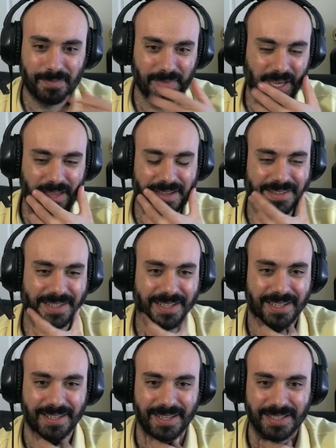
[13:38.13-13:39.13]
And
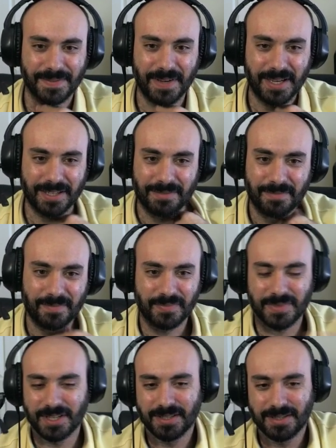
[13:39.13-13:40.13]
that's fine,
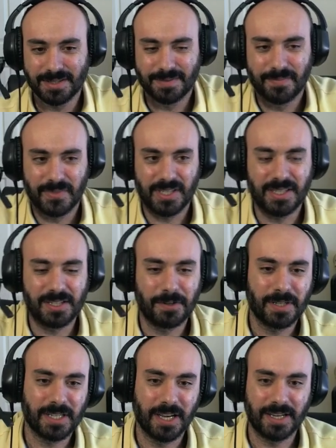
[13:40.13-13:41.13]
because he's
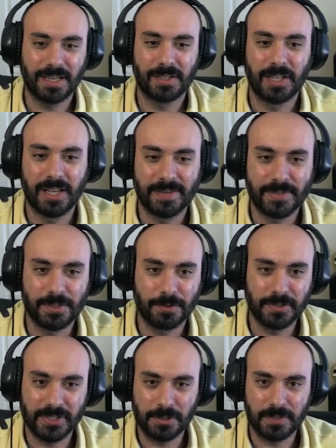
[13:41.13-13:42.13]
already gotten out a lot of his
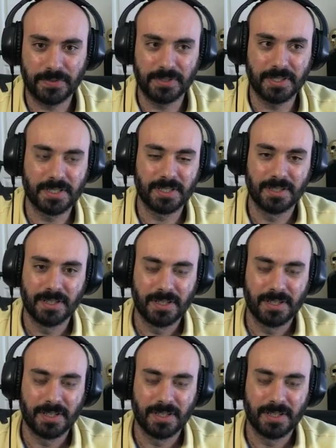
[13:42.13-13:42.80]
early usefulness.